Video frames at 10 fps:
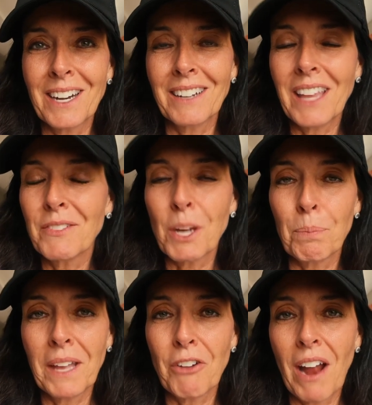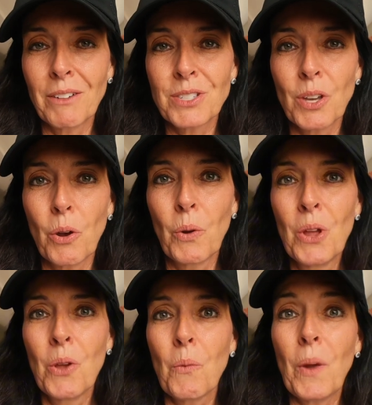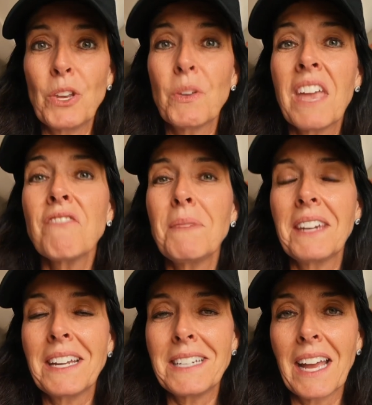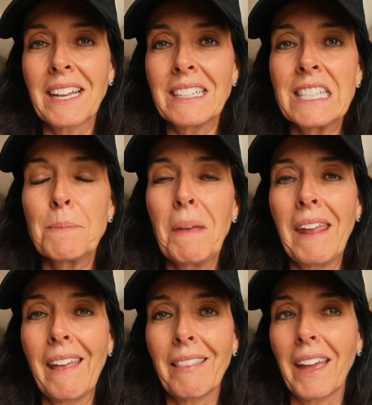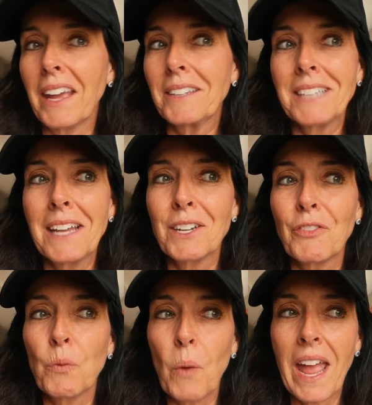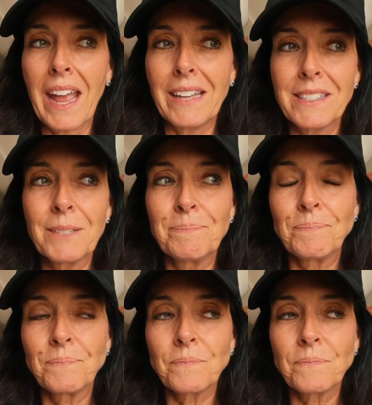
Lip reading: Life's our playground. So when you give me an idea, I can spin it like 10 different ways.